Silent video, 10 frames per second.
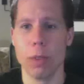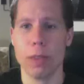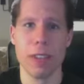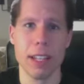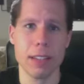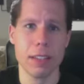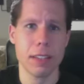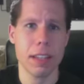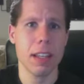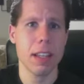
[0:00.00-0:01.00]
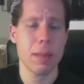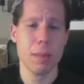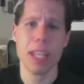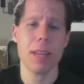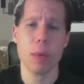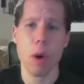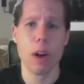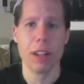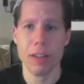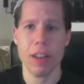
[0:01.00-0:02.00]
with Vince being
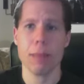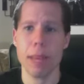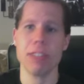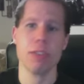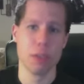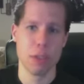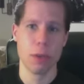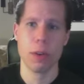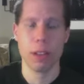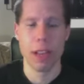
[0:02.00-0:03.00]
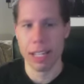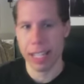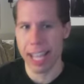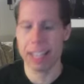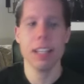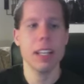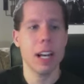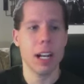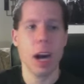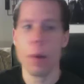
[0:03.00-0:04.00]
part of a major storyline again.
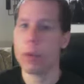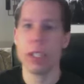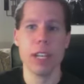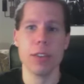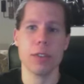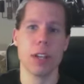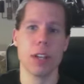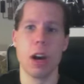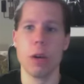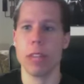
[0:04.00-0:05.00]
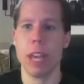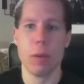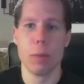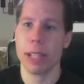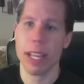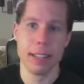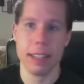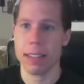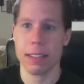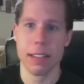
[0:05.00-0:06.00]
A couple years ago, they were
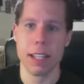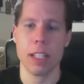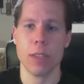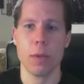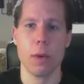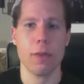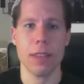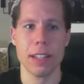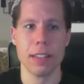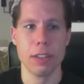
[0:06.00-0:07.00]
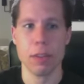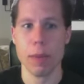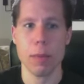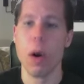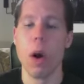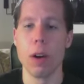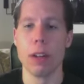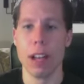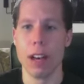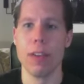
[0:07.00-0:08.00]
planting the seeds for Vince to be
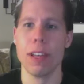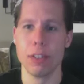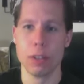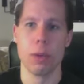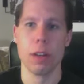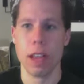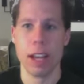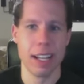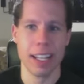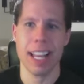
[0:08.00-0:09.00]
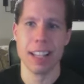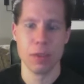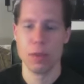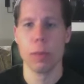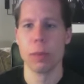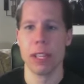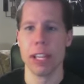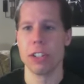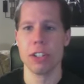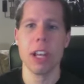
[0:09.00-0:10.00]
part of a storyline against Triple
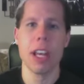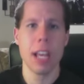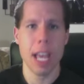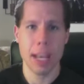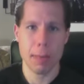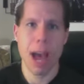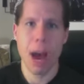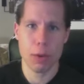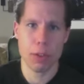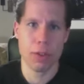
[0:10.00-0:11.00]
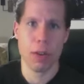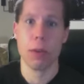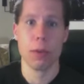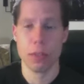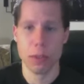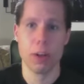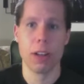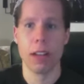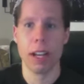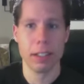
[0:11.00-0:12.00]
H, a power struggle
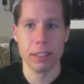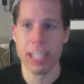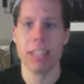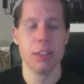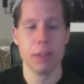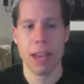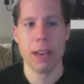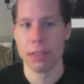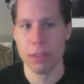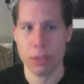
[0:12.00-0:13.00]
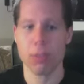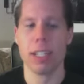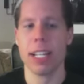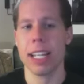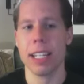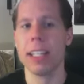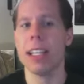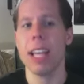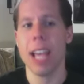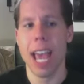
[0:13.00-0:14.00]
storyline, late 2013,
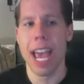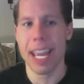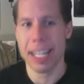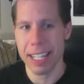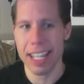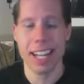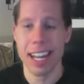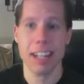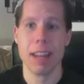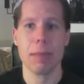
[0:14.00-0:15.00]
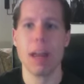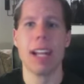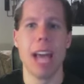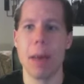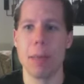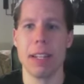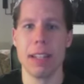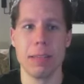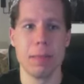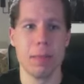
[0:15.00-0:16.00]
and it ended up not
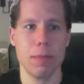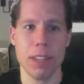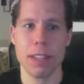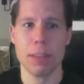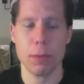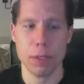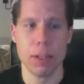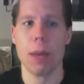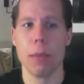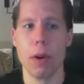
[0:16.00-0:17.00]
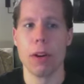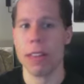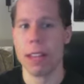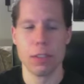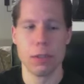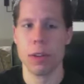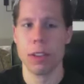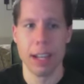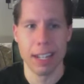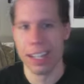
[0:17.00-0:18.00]
happening. Vince was not part of that
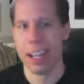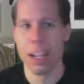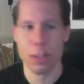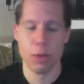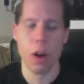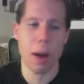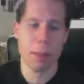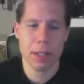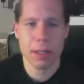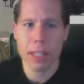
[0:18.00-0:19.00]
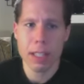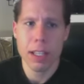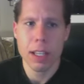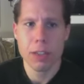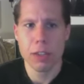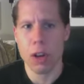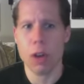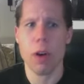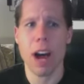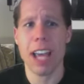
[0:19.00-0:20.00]
storyline, and it got dropped.
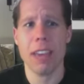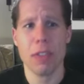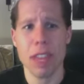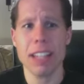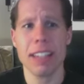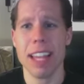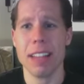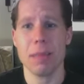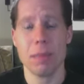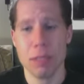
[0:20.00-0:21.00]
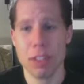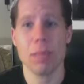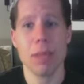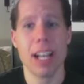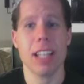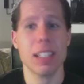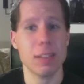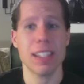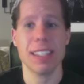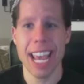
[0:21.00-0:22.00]
So I think that just because of
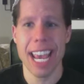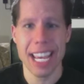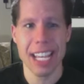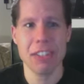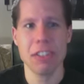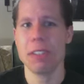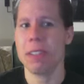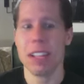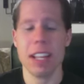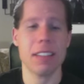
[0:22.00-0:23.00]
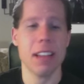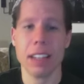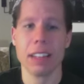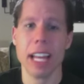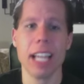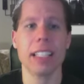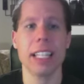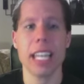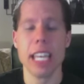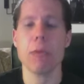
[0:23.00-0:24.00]
his age, it's unlikely
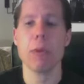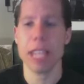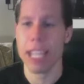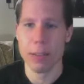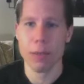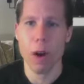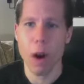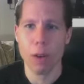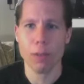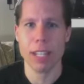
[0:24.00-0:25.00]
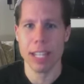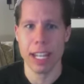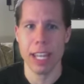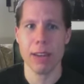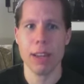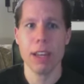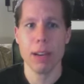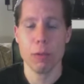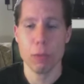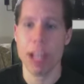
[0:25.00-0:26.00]
he will get involved in a
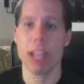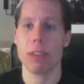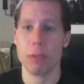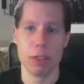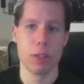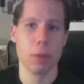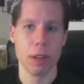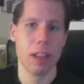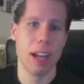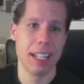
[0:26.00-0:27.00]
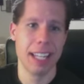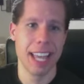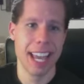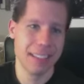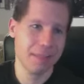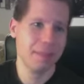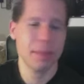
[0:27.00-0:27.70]
regular storyline again,